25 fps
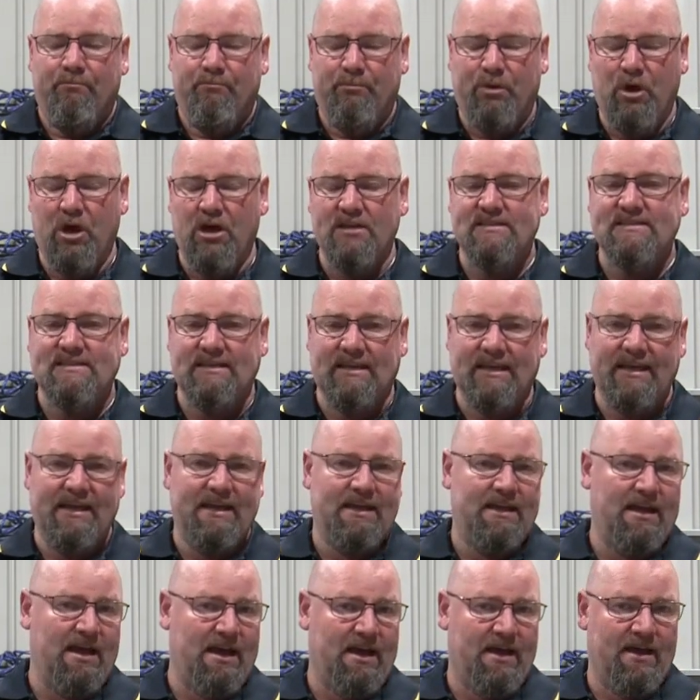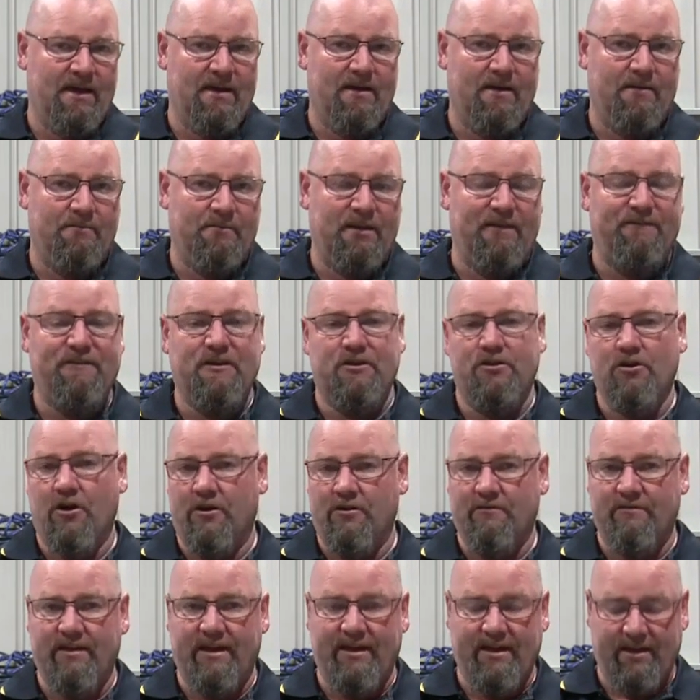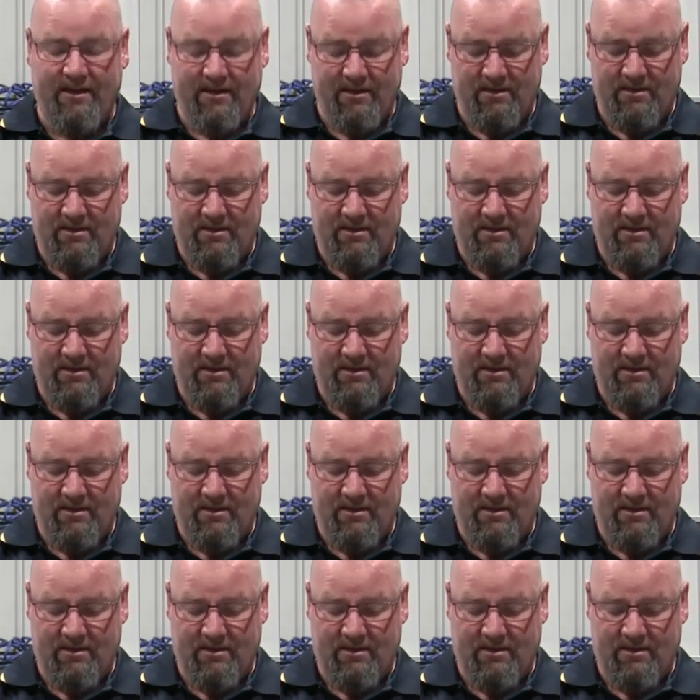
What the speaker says: Personally, if you're not a rigger,